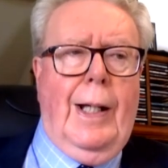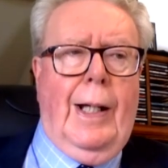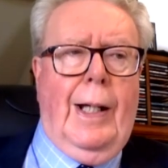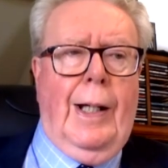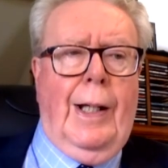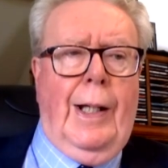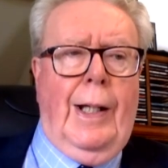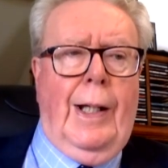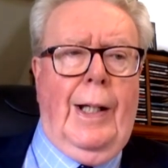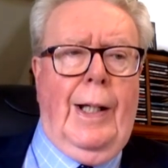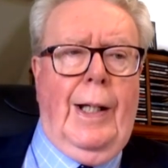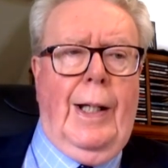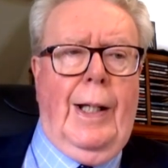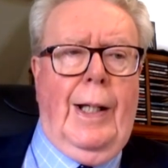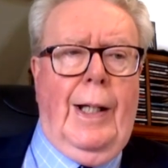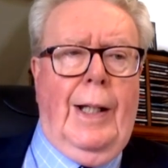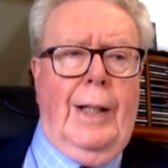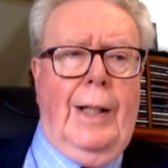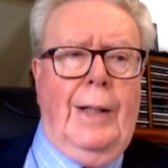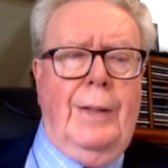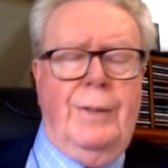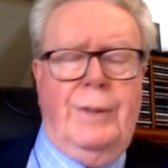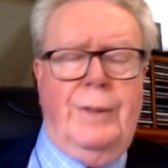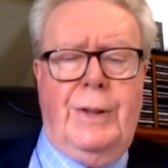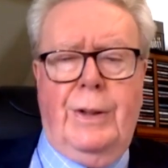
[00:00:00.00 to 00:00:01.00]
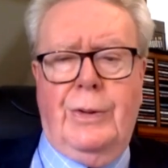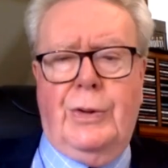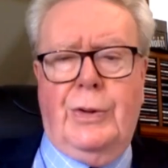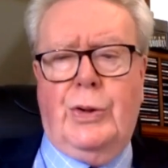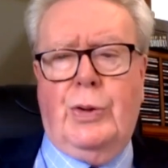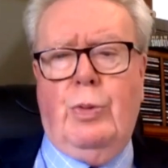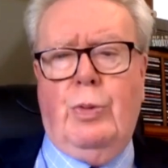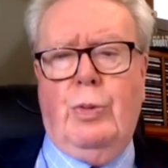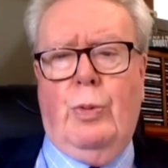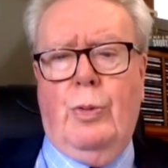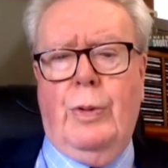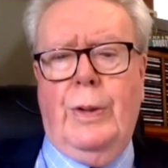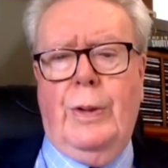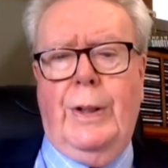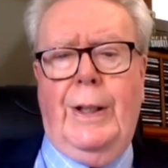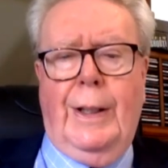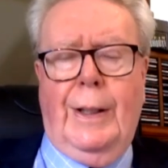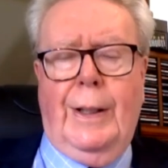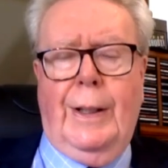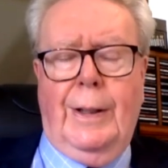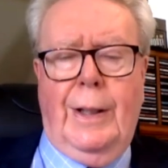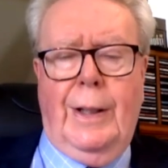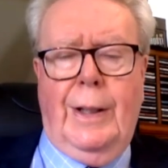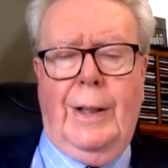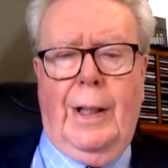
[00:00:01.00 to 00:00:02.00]
uh, had themselves sworn
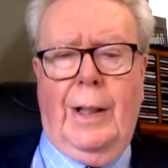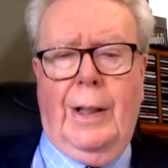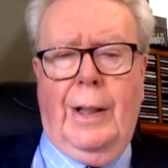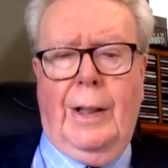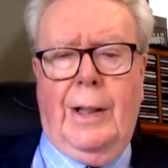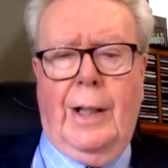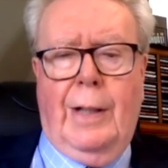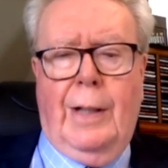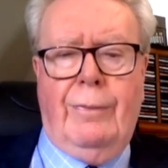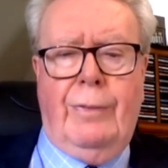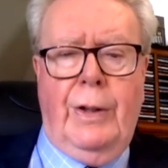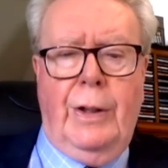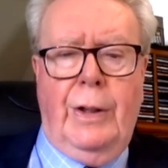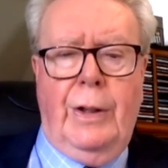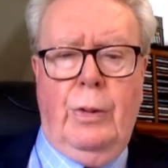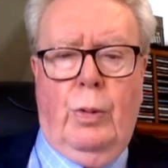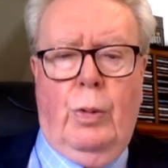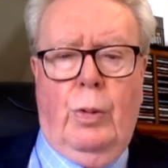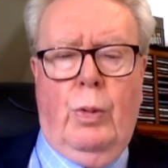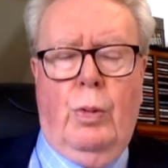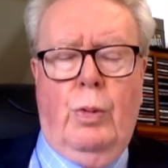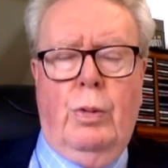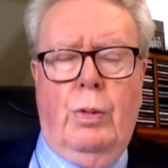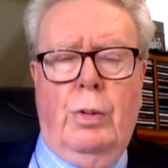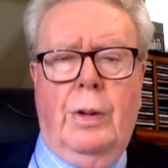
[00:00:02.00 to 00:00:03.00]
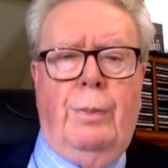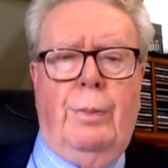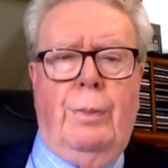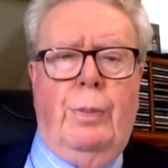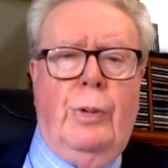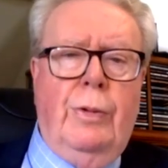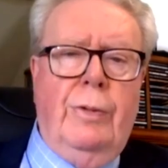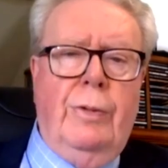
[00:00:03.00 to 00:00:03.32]
in and covering all the